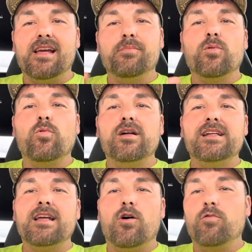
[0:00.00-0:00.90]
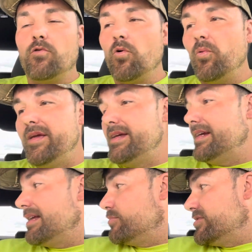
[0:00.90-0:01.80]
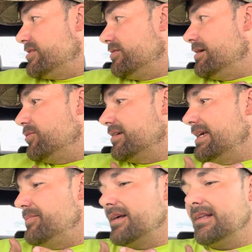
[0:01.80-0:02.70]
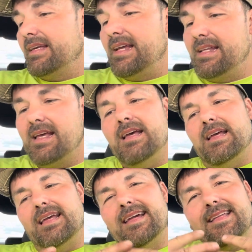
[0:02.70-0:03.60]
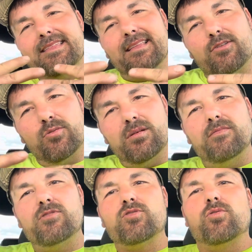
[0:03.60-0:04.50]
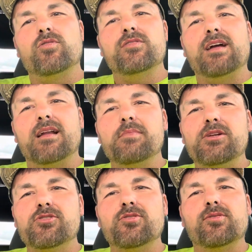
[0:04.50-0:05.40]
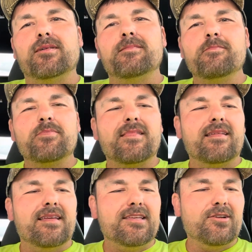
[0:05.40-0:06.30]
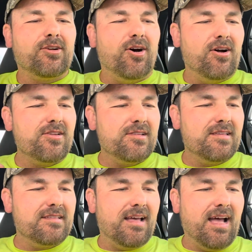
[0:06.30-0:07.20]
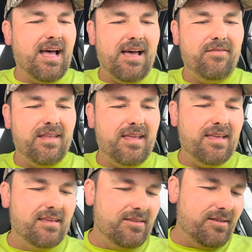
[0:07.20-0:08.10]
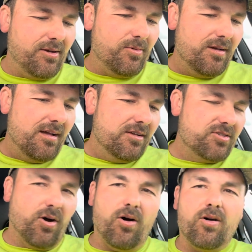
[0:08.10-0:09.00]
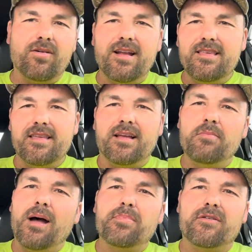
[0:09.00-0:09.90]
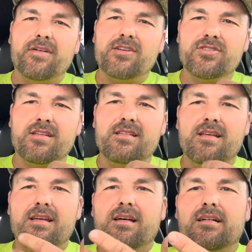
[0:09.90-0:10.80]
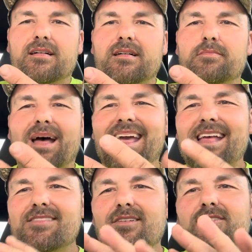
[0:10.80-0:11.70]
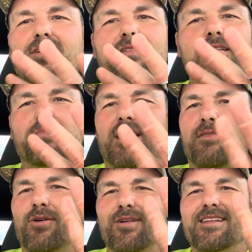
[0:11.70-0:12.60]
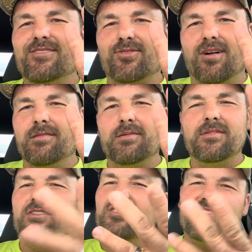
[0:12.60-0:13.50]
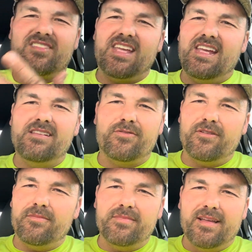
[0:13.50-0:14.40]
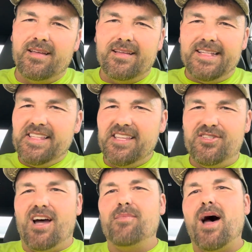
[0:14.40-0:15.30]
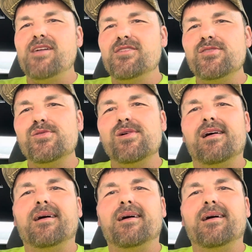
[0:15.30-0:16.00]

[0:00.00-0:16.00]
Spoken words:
I've been working now over a week and I'm still able to keep it clean. It is a little bit of a chore. You gotta make sure you're cautious that I don't have any, you know, tar or anything in my profession. My hands look dirty, but I've already scrubbed them. They're just stained from the job I do.